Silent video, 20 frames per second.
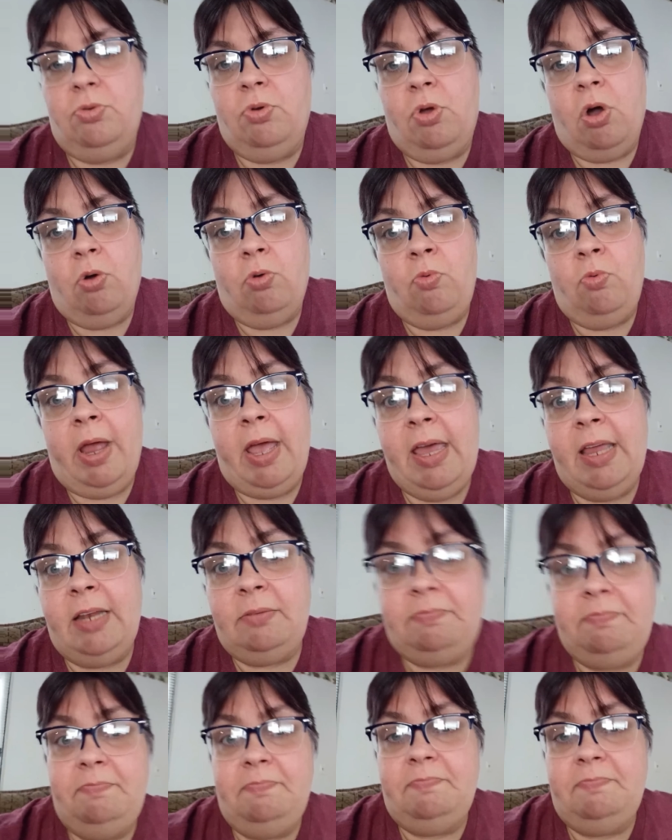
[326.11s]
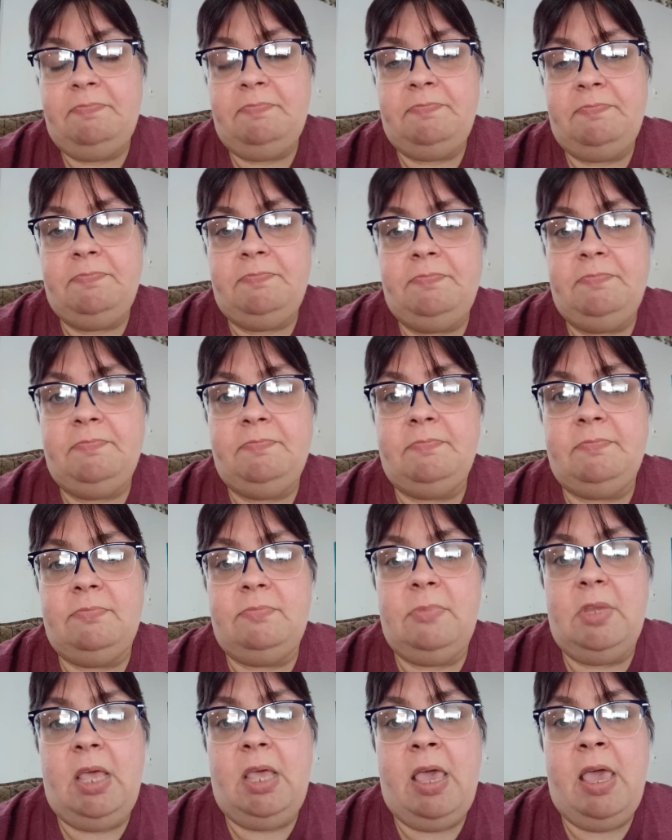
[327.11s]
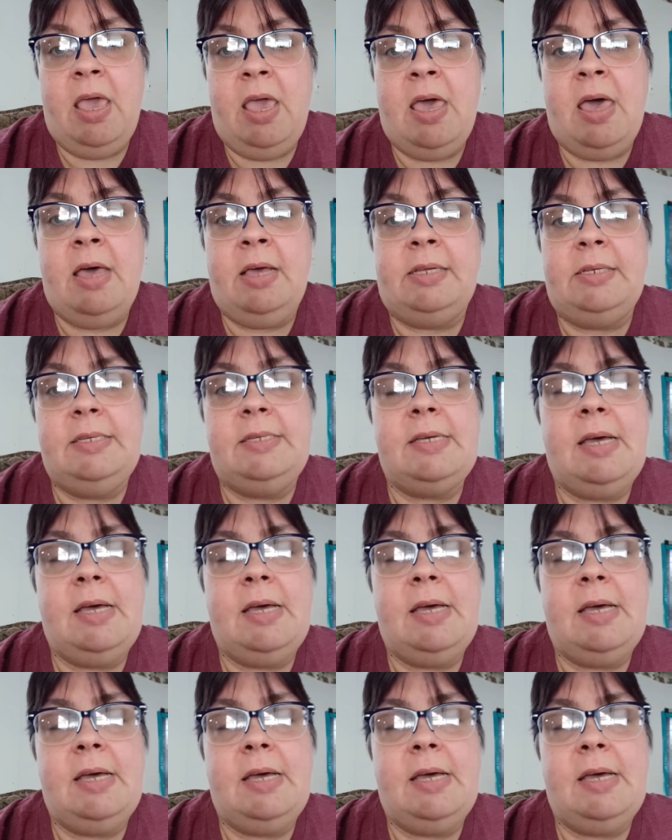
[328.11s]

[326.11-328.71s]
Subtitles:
Code Red, and